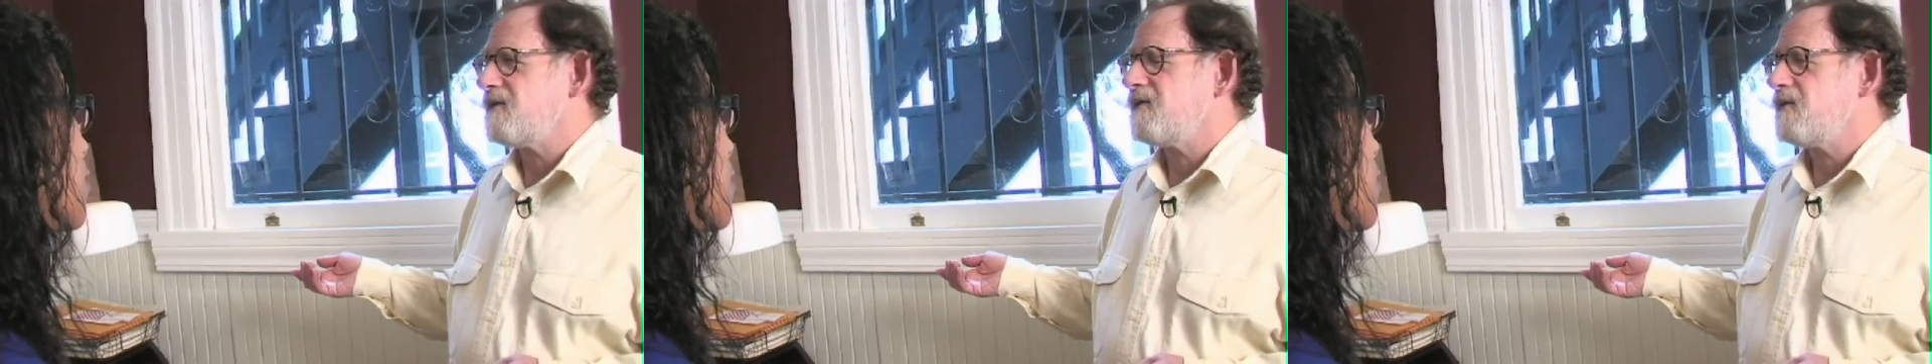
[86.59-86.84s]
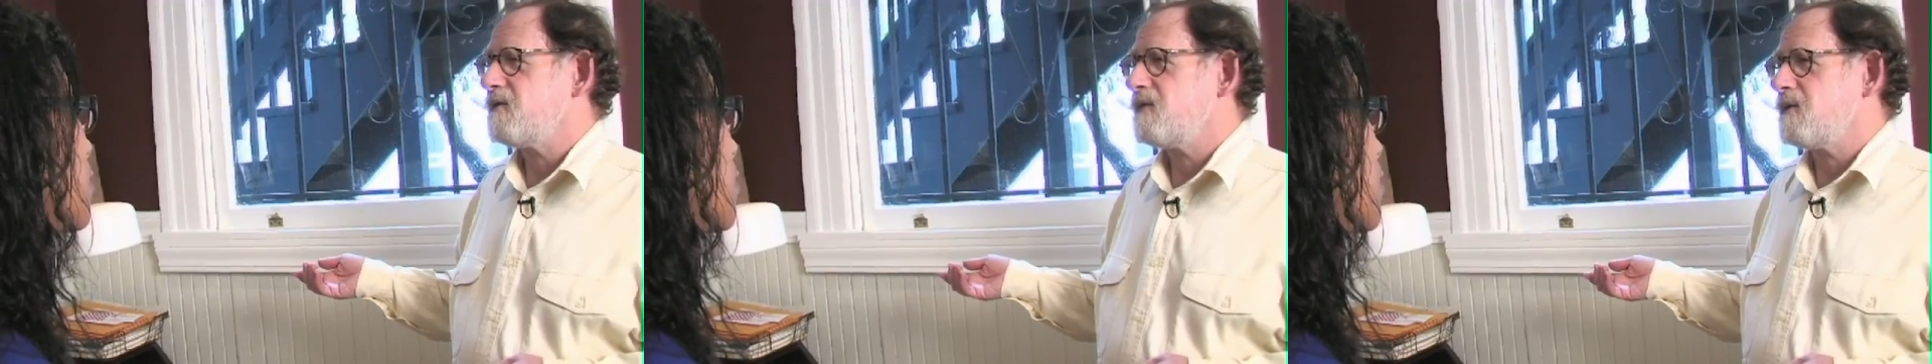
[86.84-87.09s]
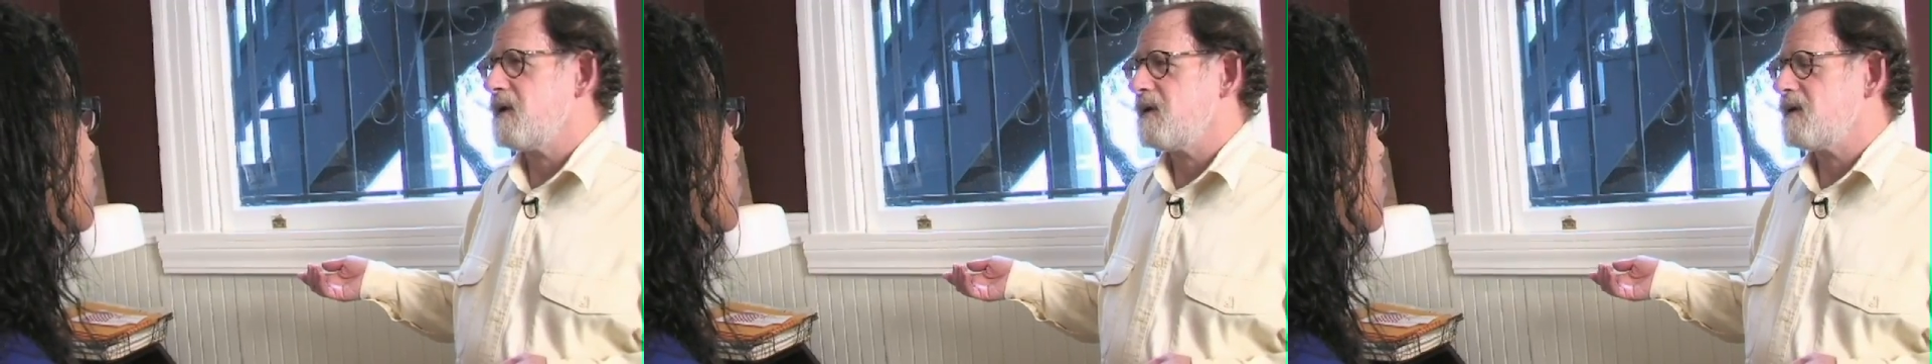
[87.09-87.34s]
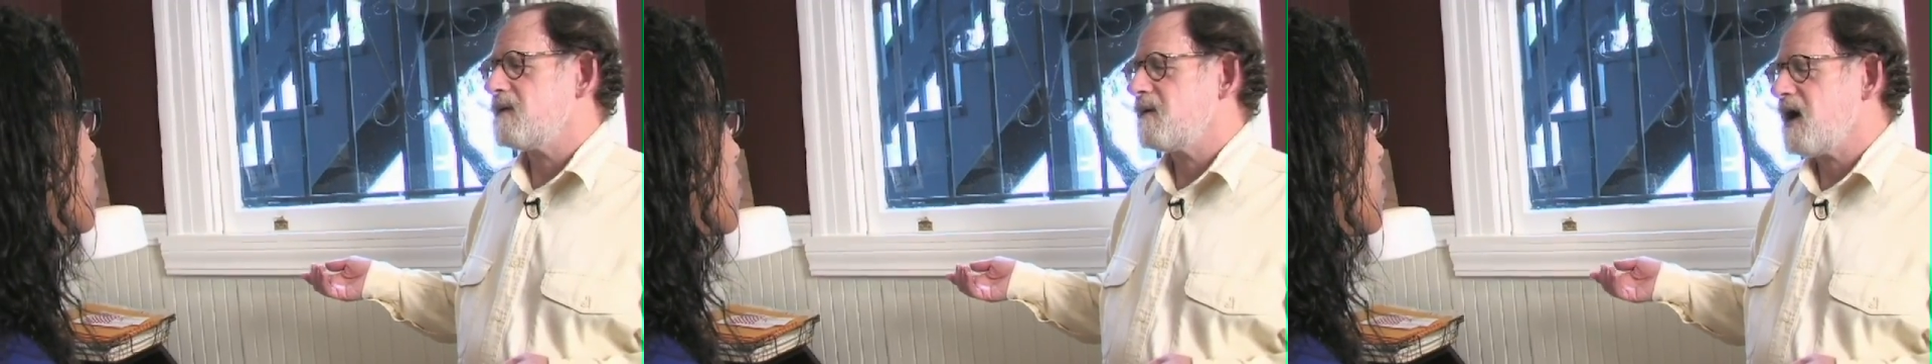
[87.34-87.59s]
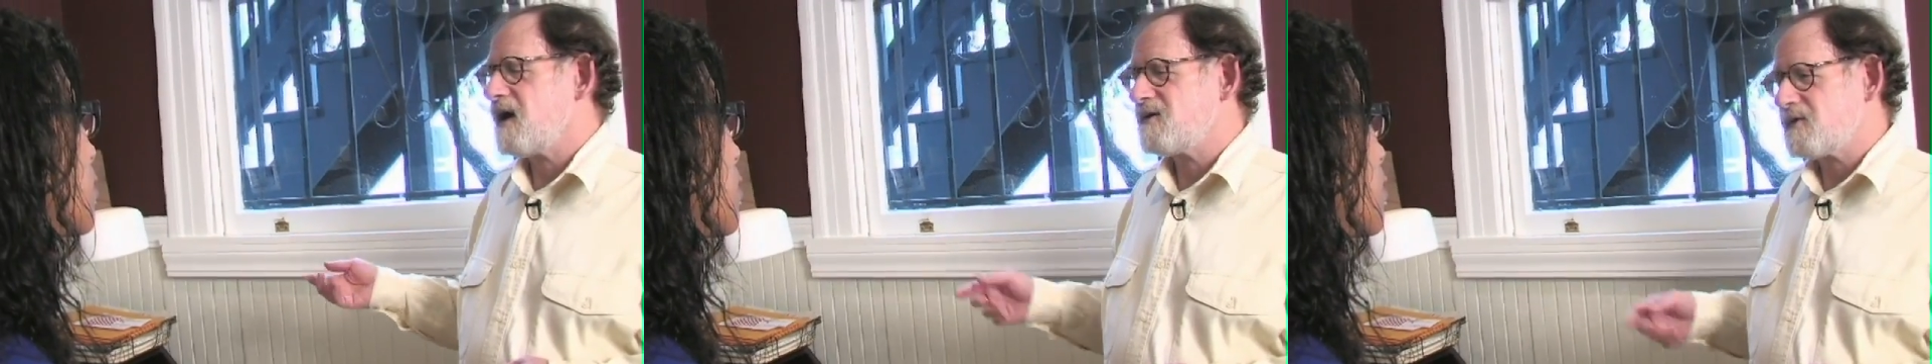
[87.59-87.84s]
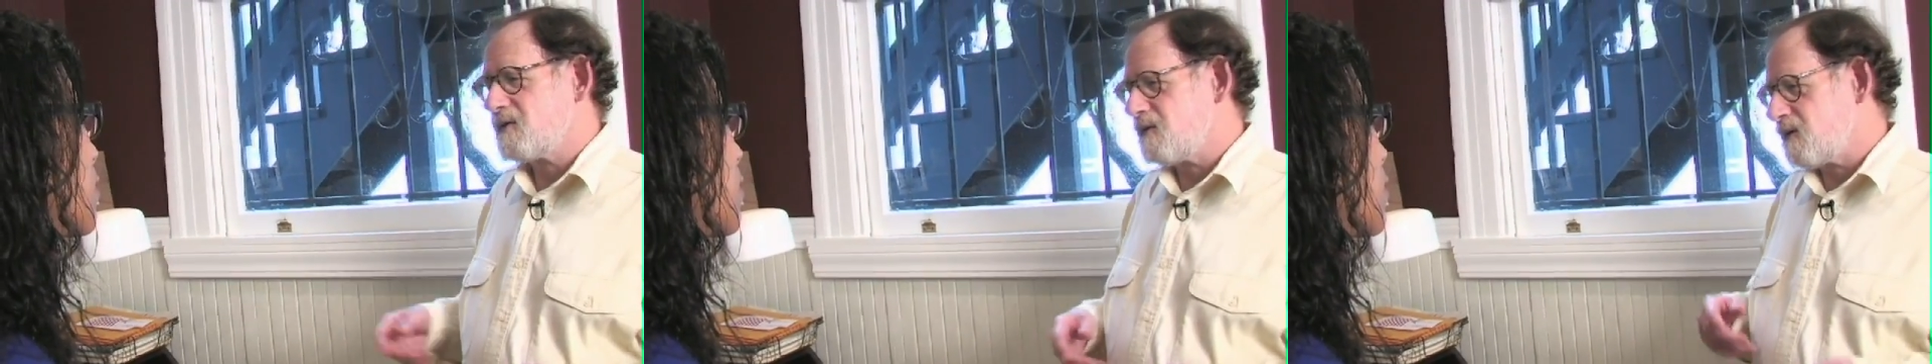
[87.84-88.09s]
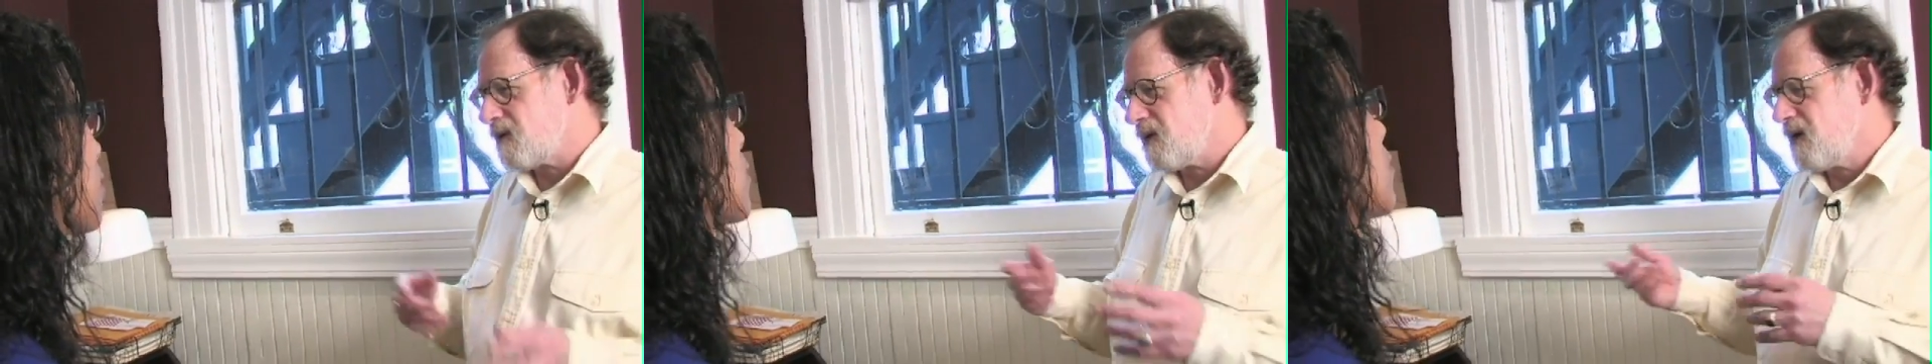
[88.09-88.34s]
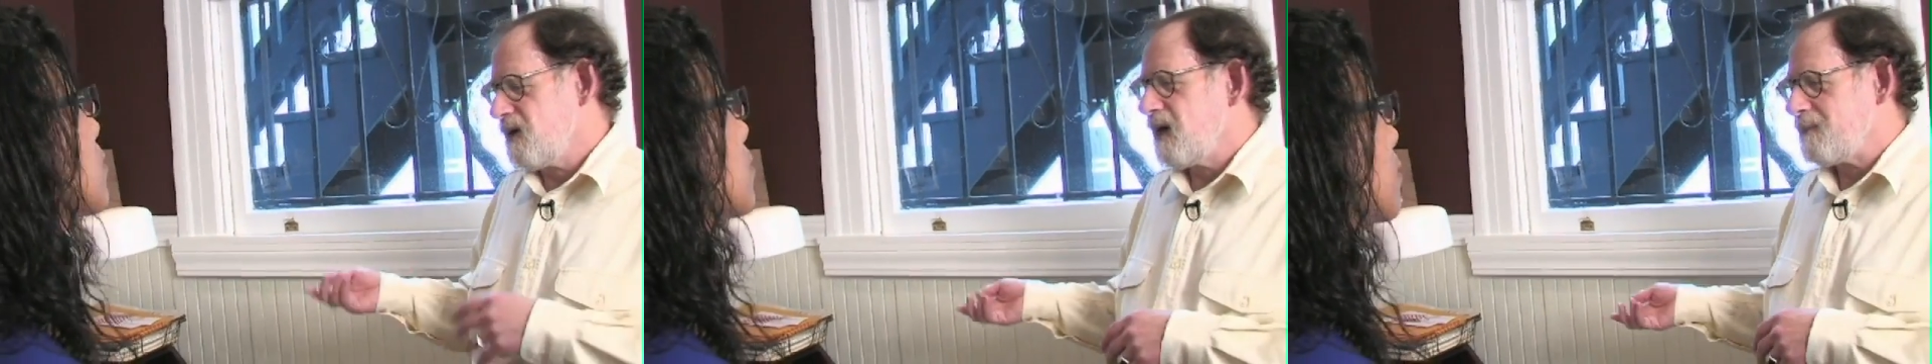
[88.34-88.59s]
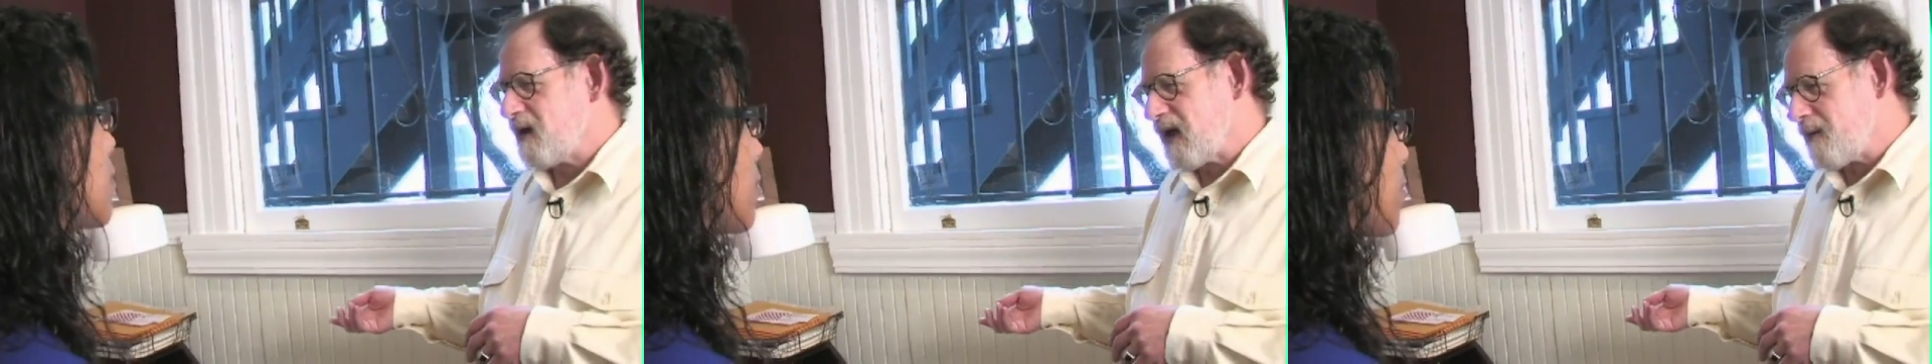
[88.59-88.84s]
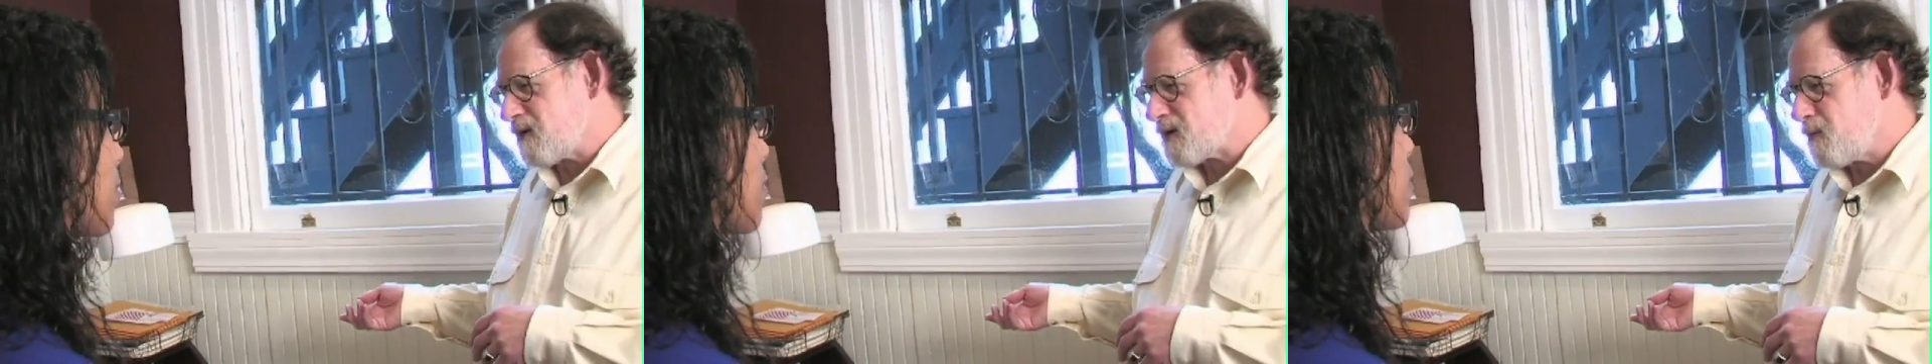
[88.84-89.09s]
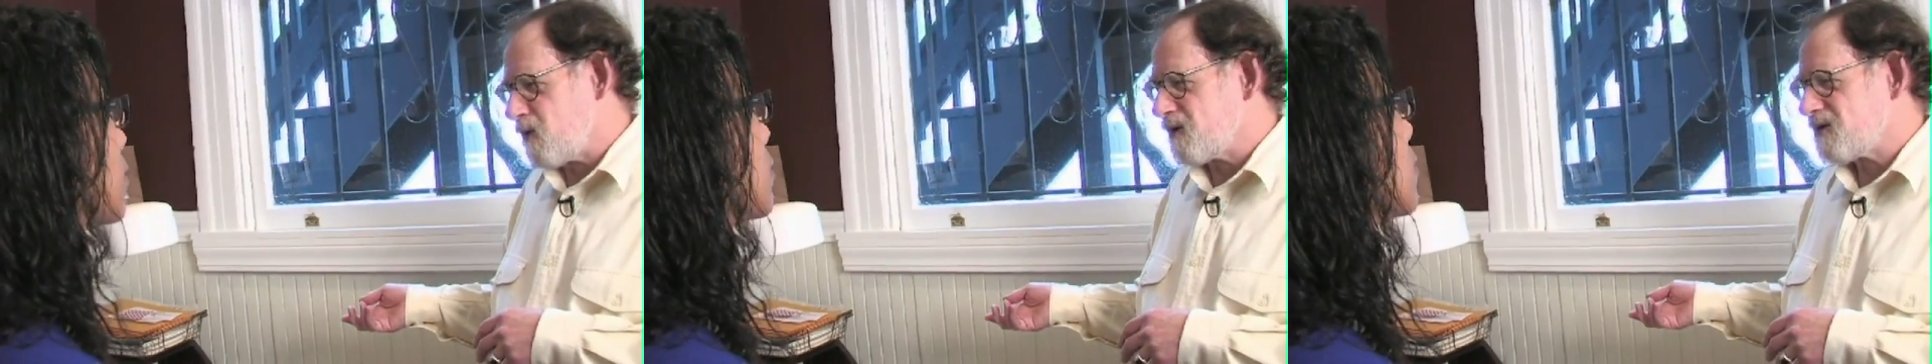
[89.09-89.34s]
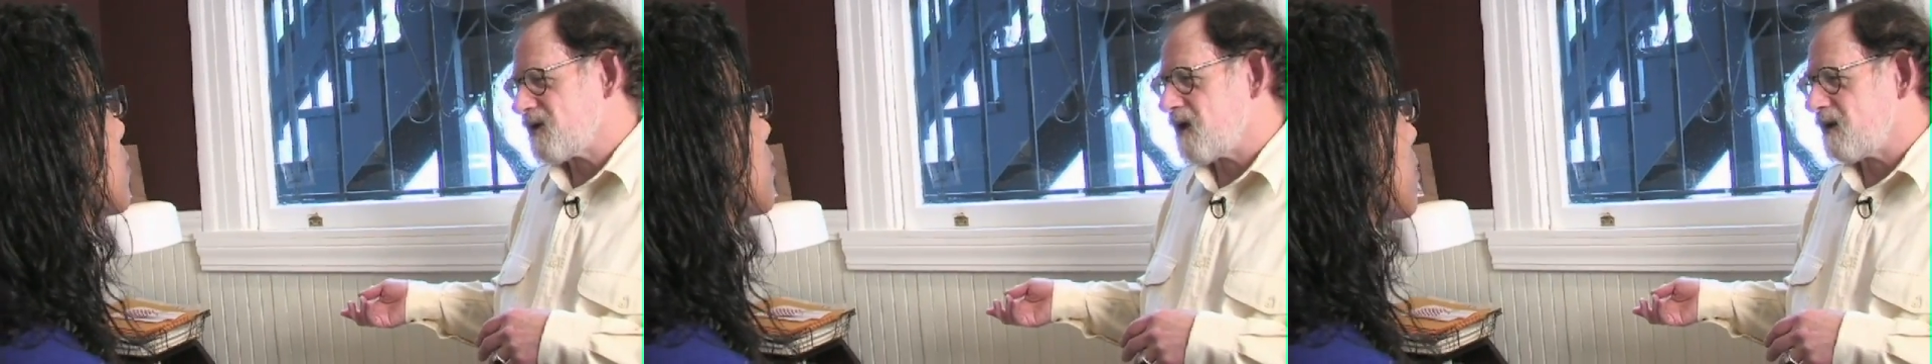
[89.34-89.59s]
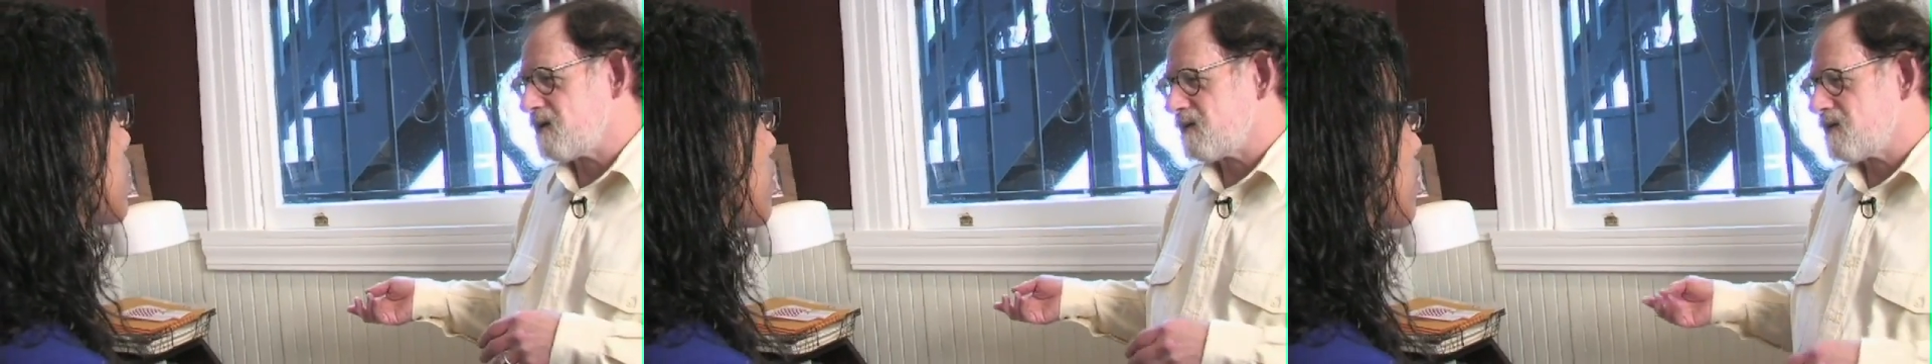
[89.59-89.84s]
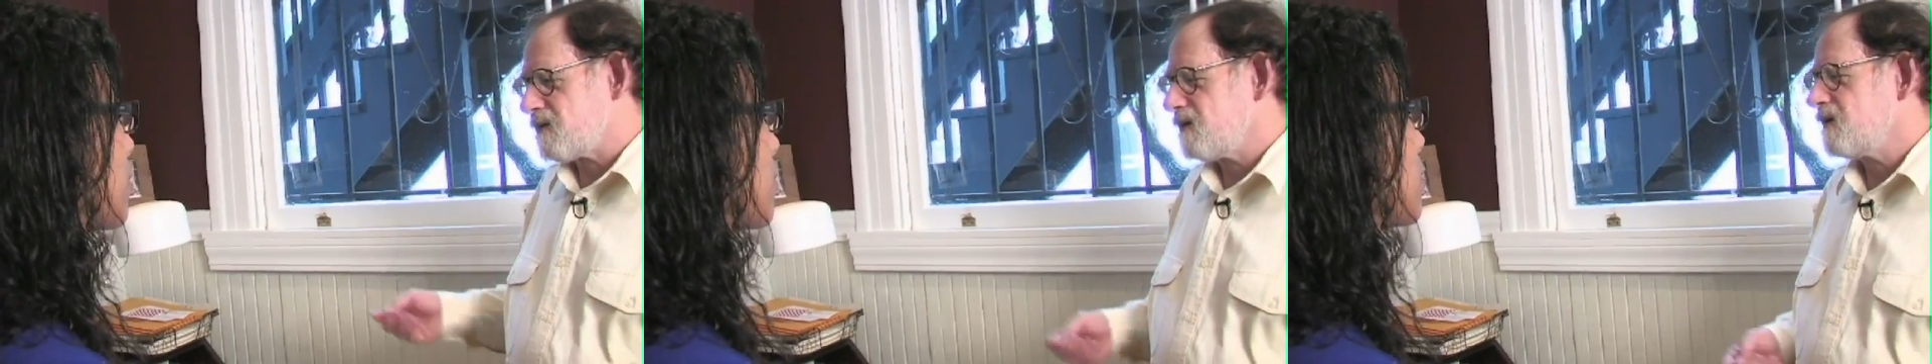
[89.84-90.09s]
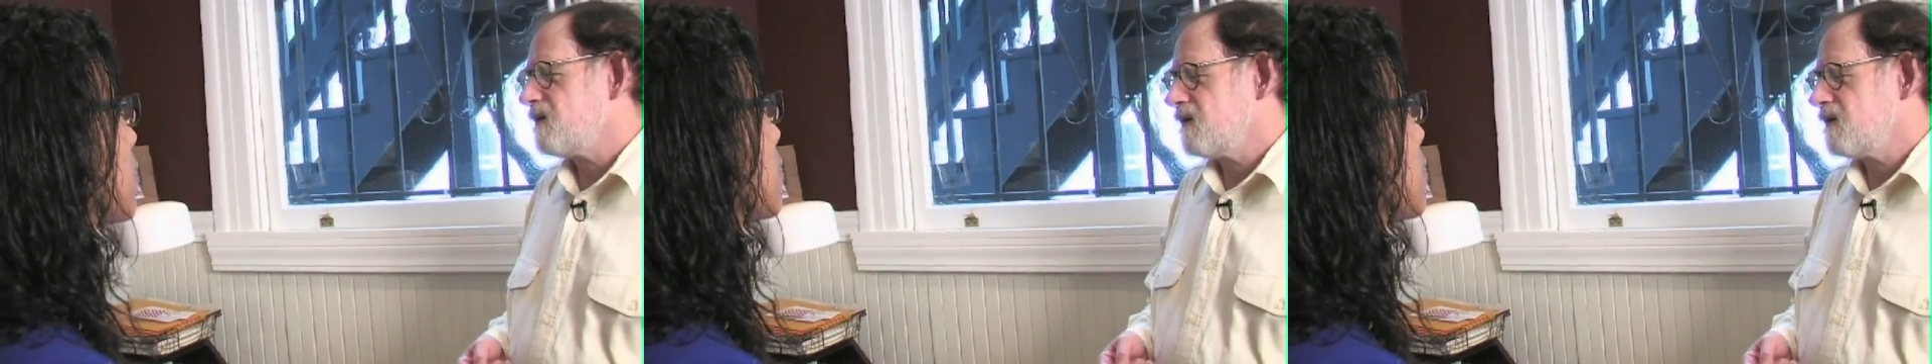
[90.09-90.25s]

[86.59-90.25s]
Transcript: into high school, I became a sports editor,